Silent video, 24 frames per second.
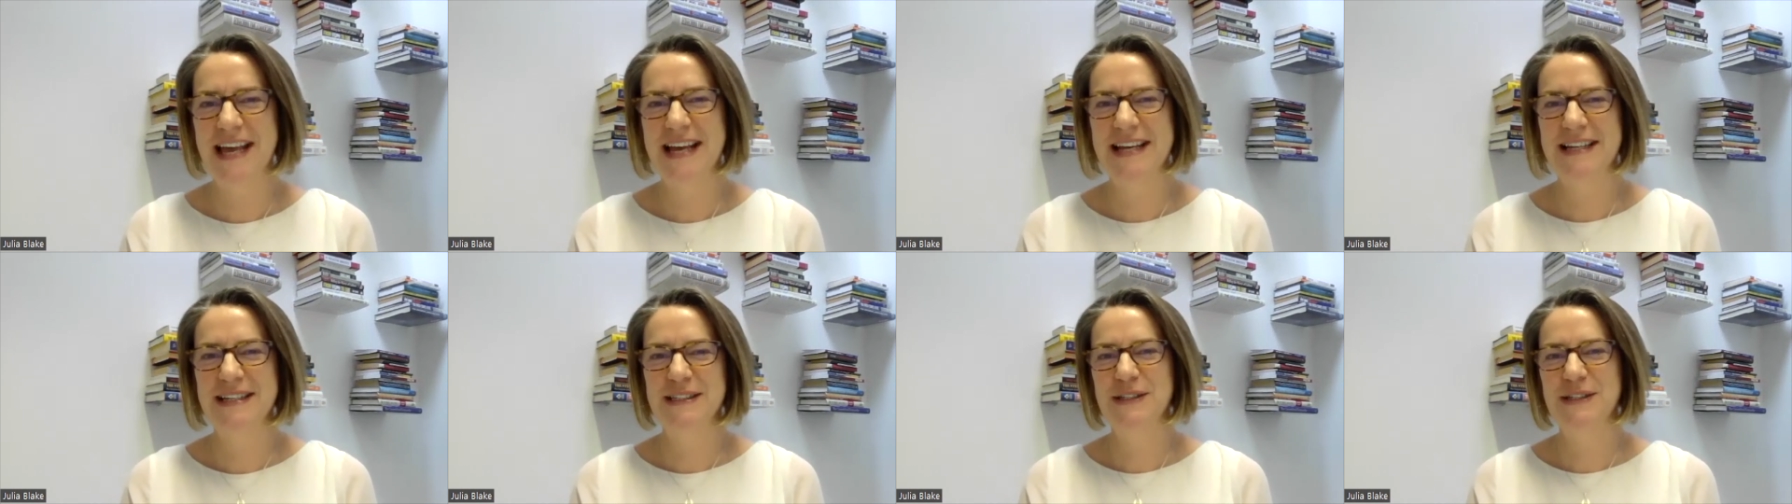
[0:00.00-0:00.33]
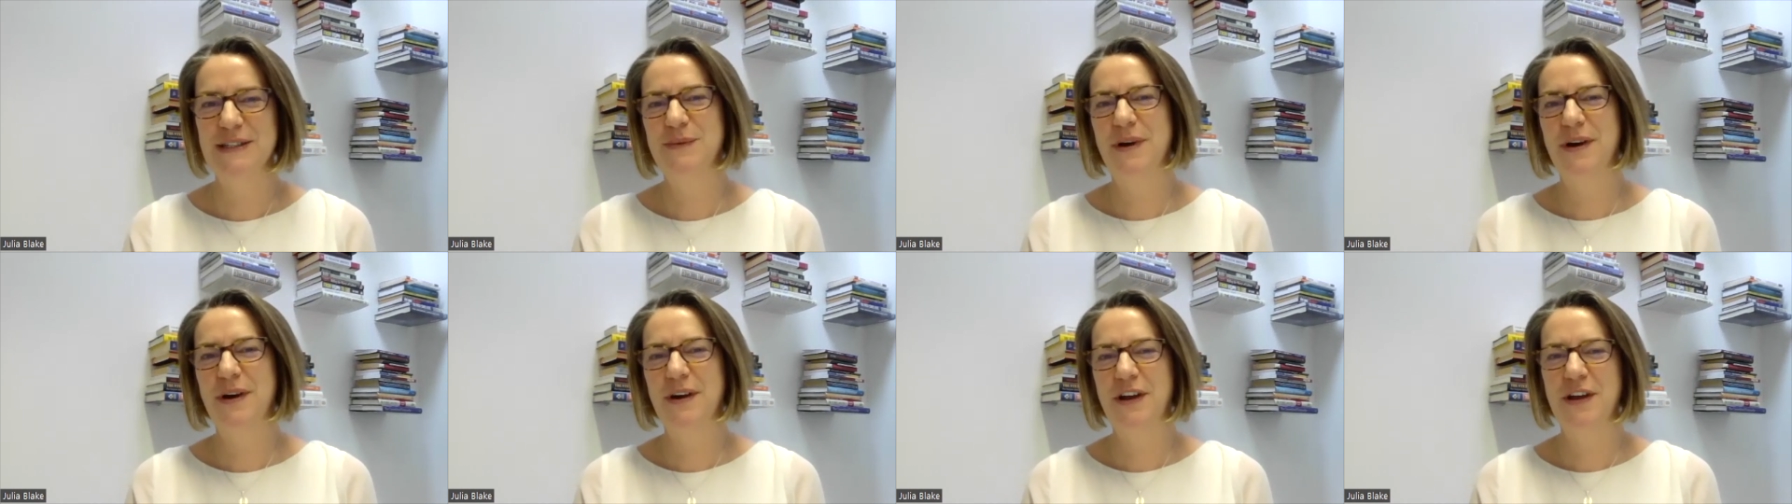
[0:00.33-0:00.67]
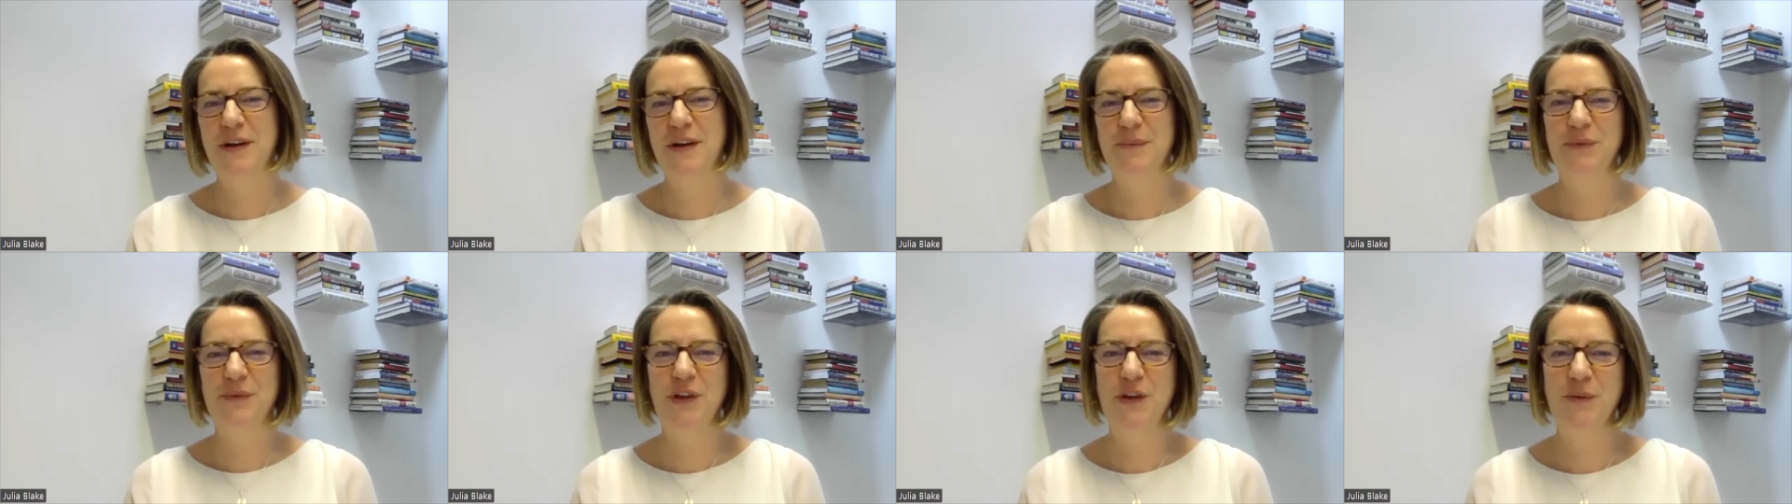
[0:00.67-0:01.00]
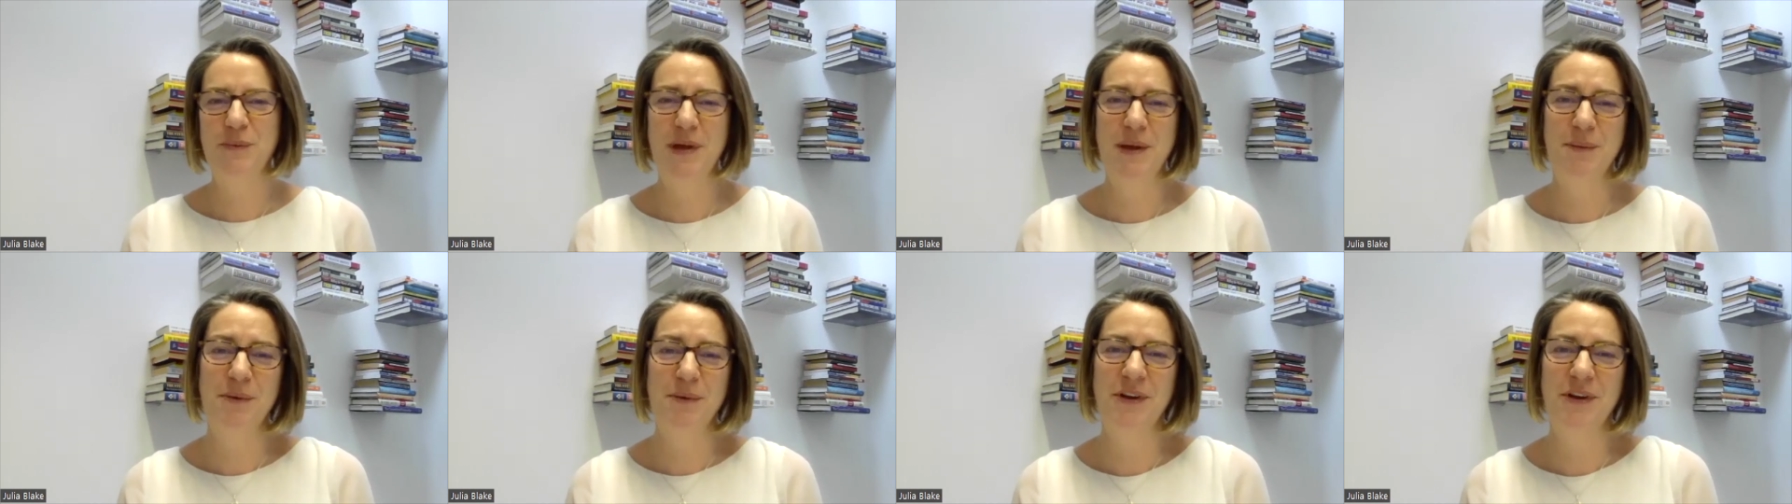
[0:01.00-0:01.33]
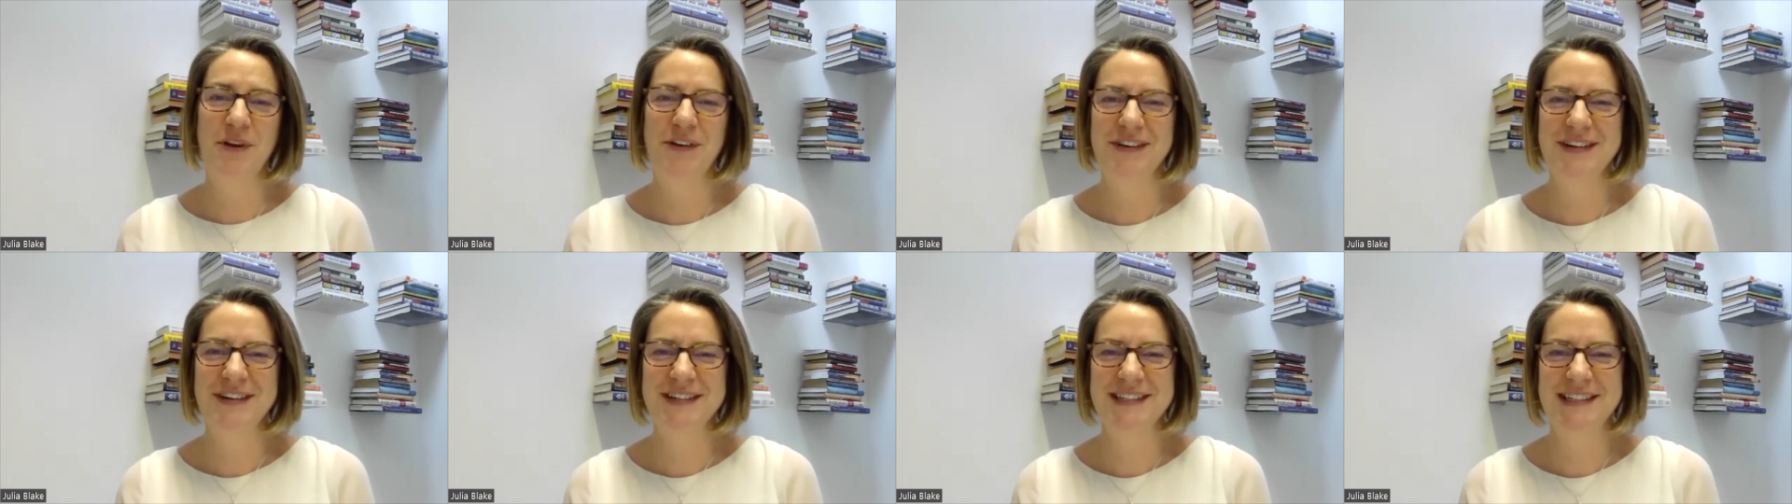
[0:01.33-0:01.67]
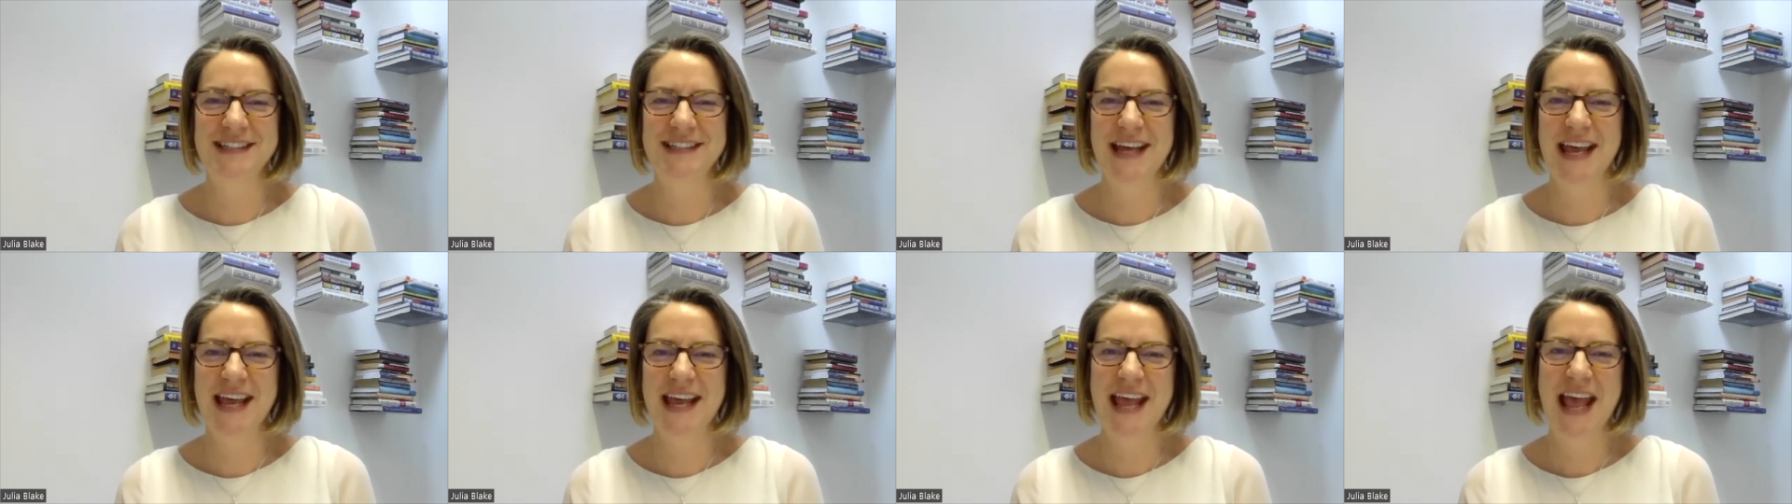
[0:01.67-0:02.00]
and to welcome new people along
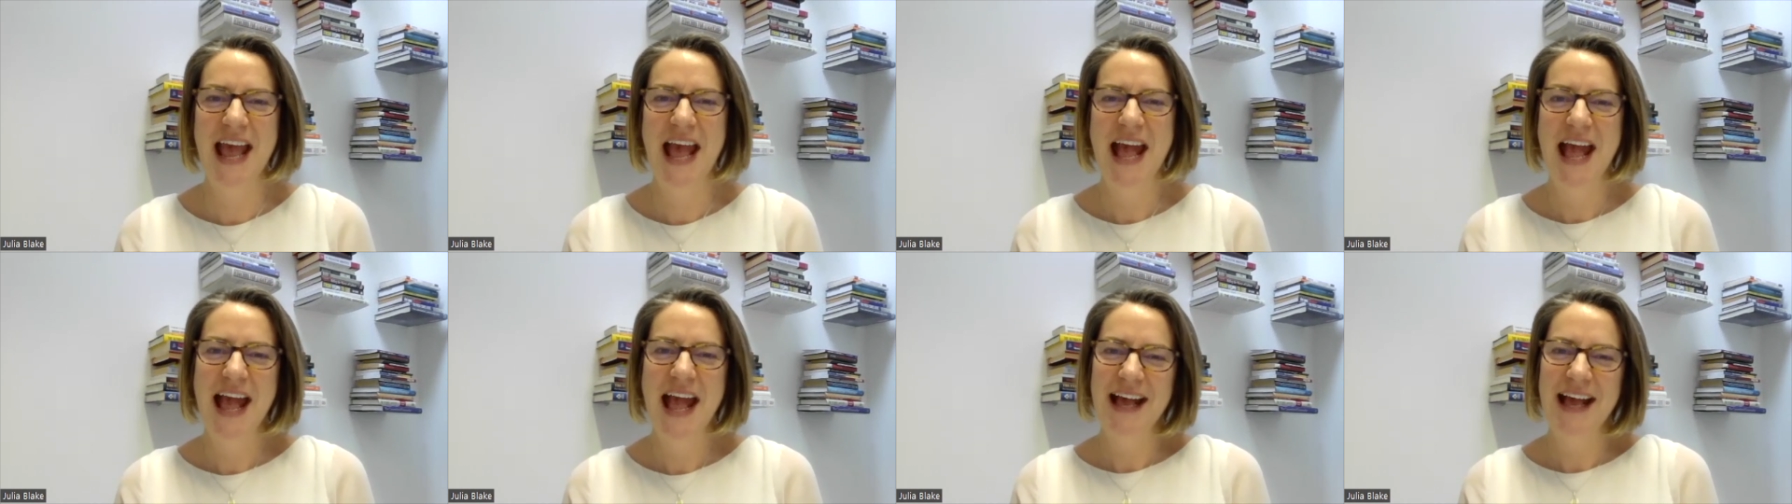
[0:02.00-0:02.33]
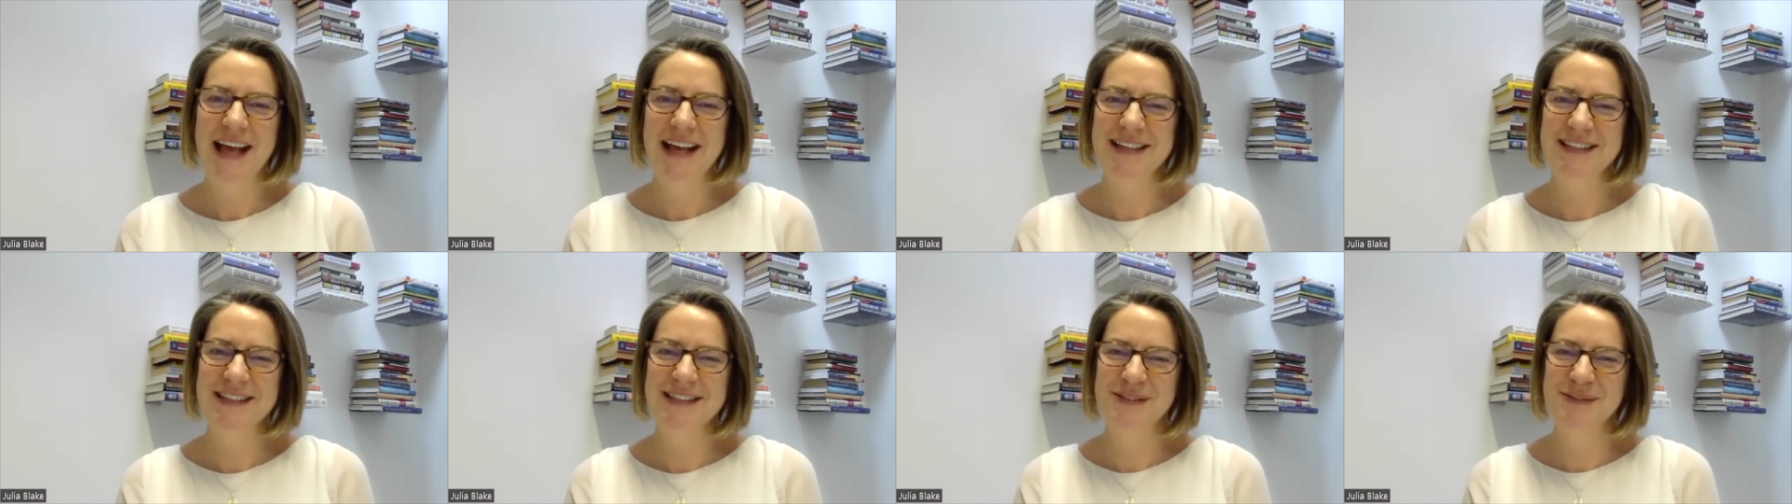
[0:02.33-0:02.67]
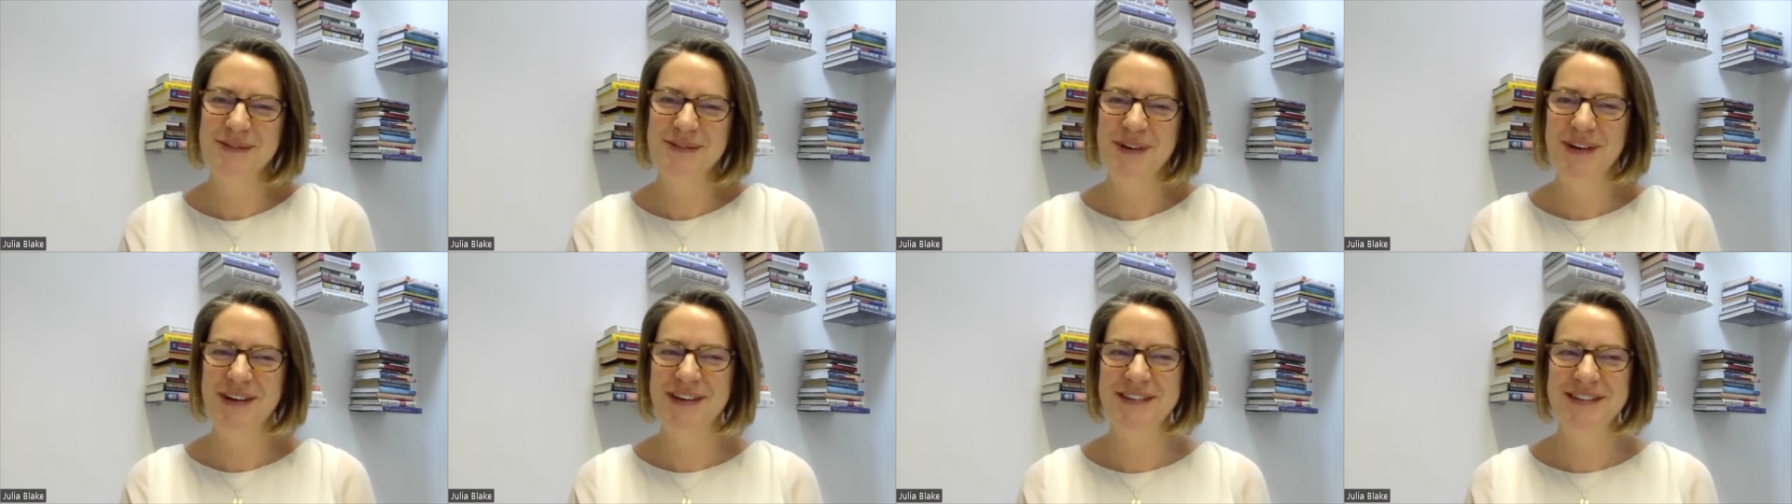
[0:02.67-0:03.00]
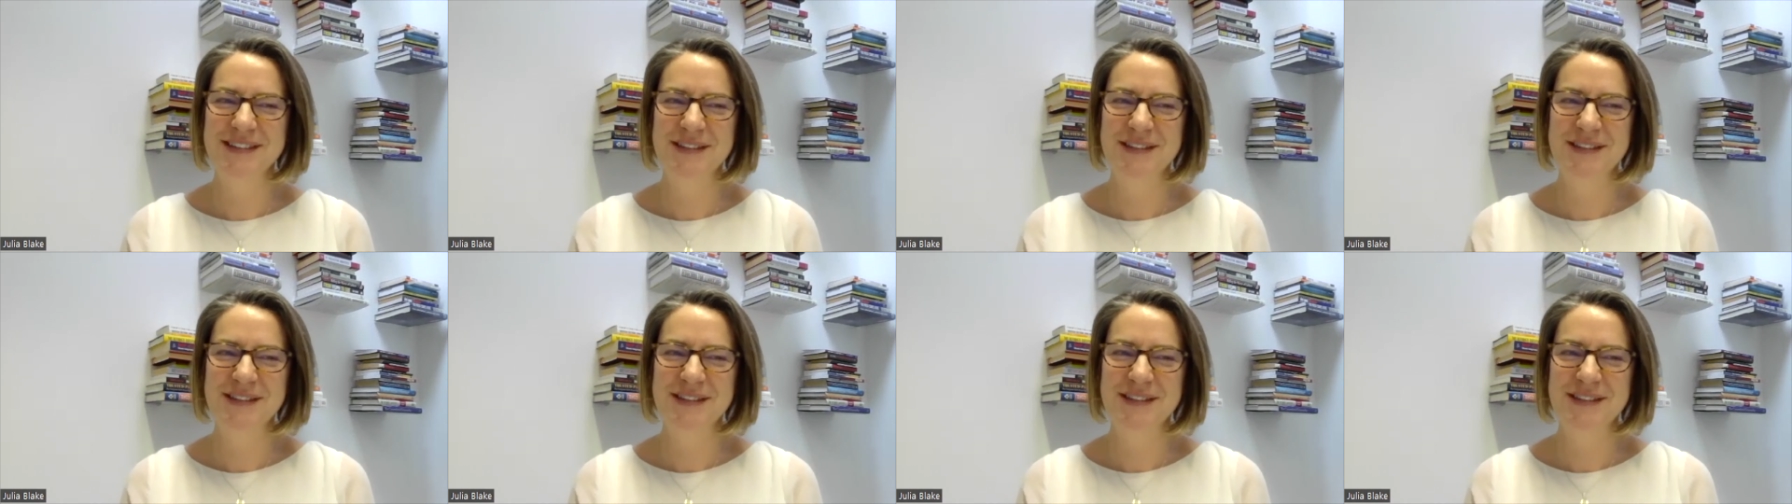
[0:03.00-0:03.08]
today as well.